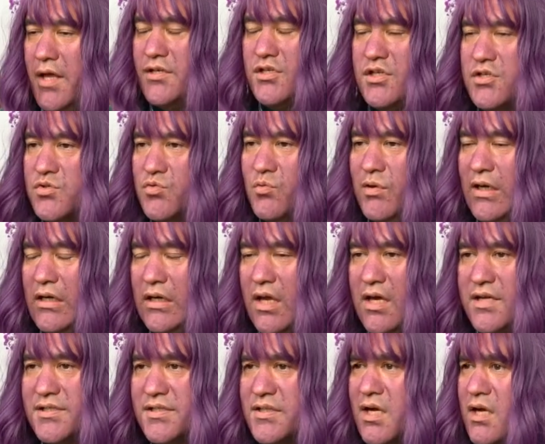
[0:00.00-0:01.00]
just
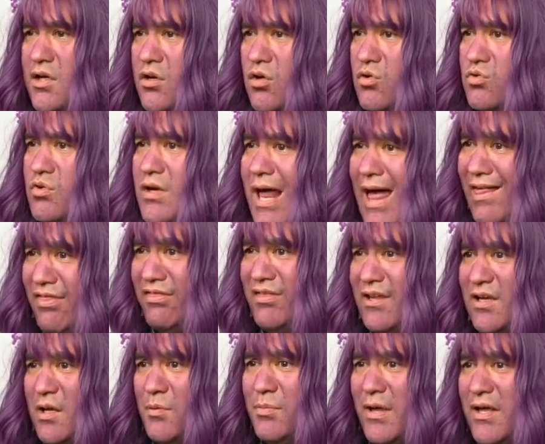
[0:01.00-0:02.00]
realized I know
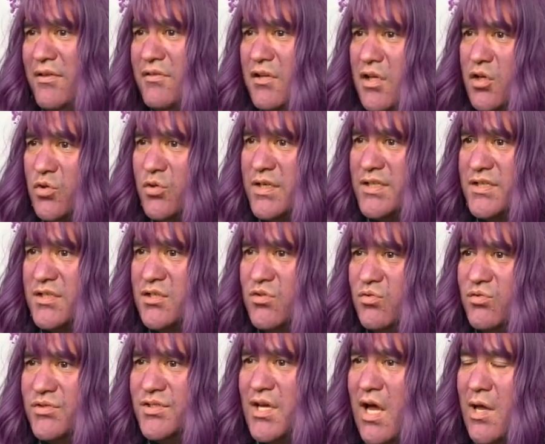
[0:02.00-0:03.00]
nothing about the
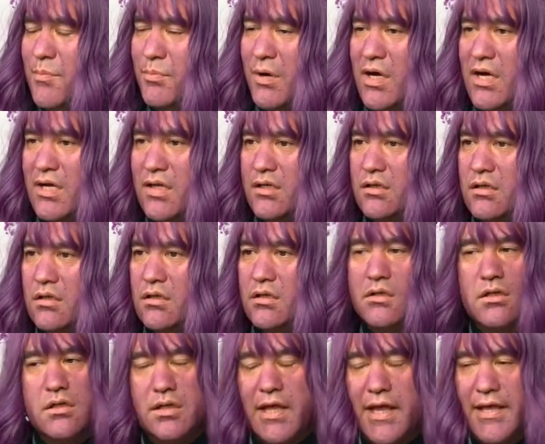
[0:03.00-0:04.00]
crystals I buy.
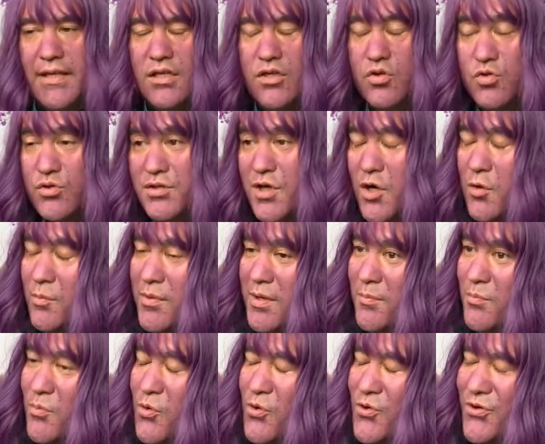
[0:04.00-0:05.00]
Can you tell me
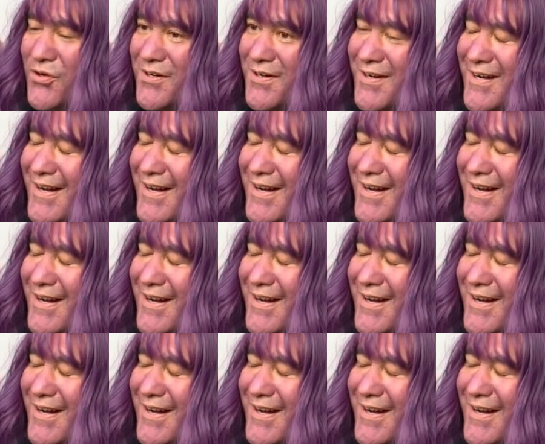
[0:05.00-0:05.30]
more?